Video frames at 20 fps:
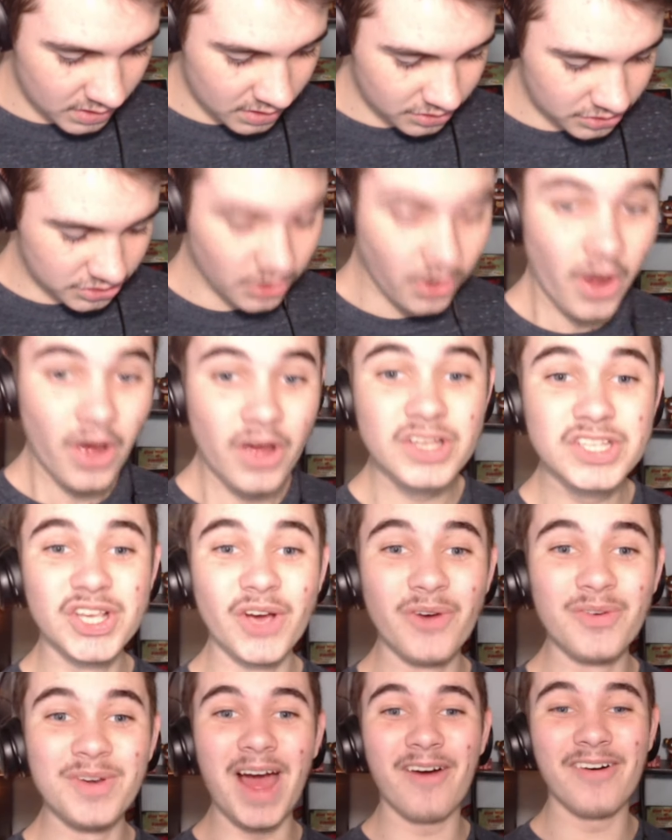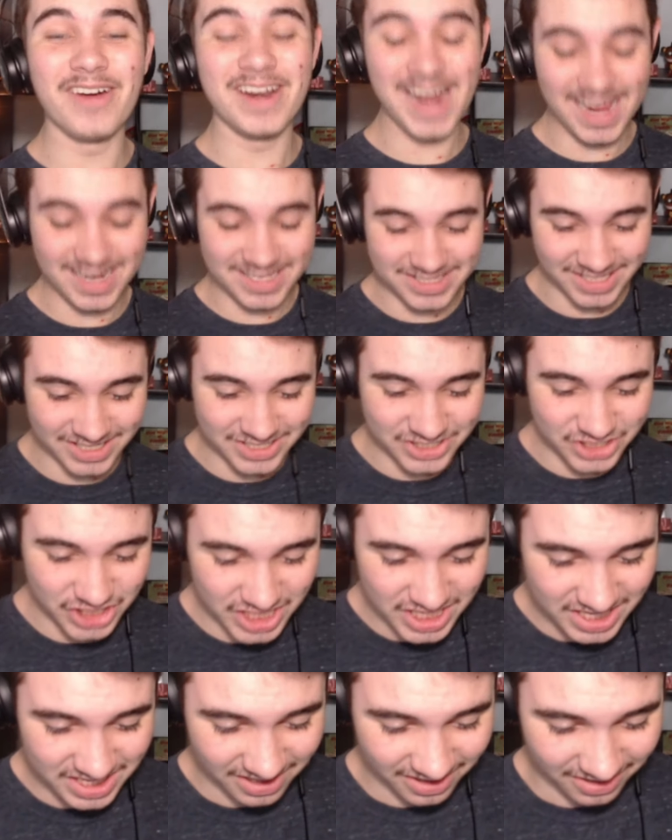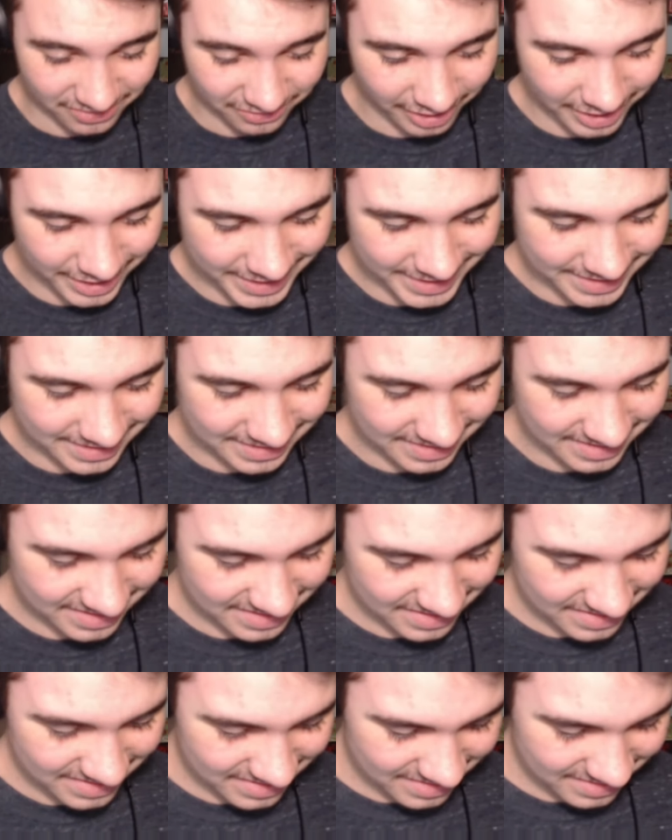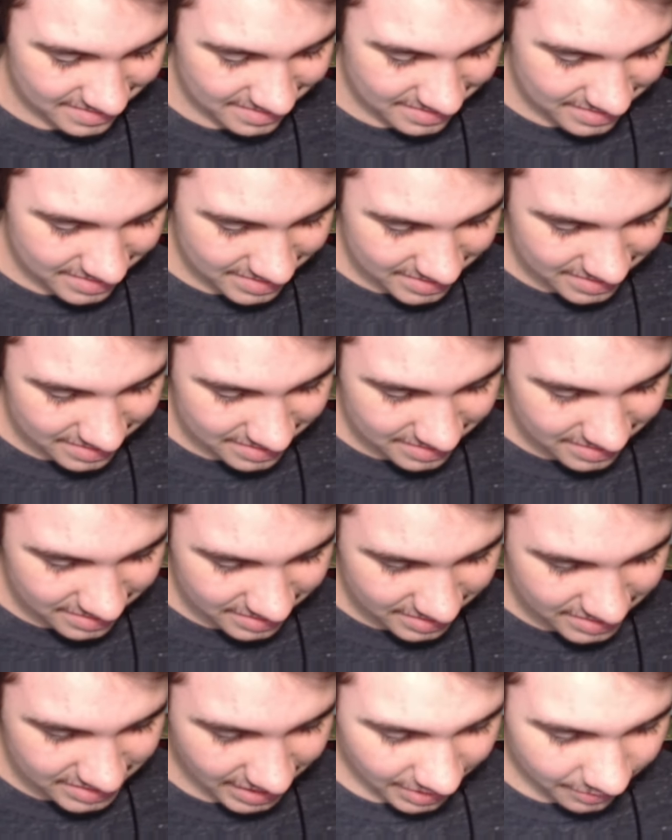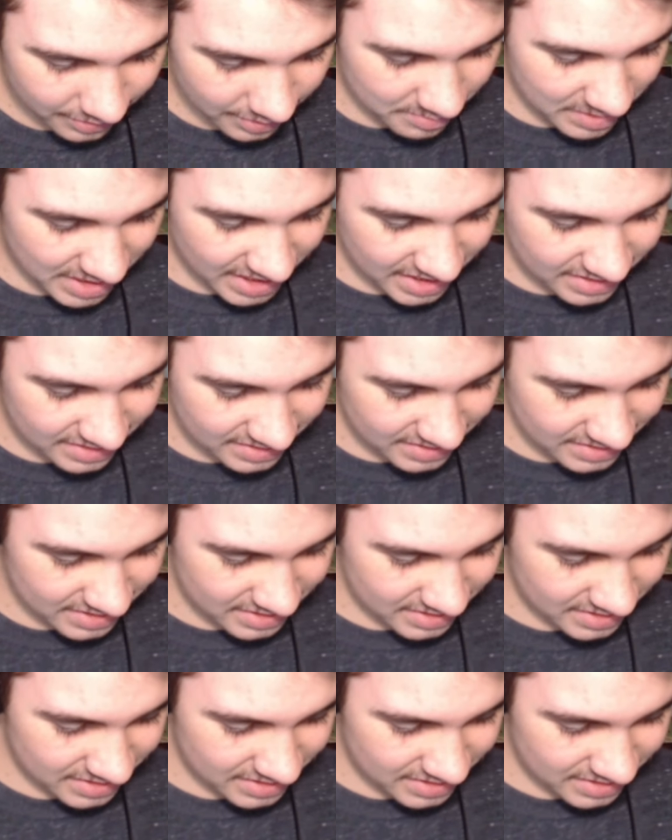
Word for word: So, so now it acts like Chica, right? Is that what it means?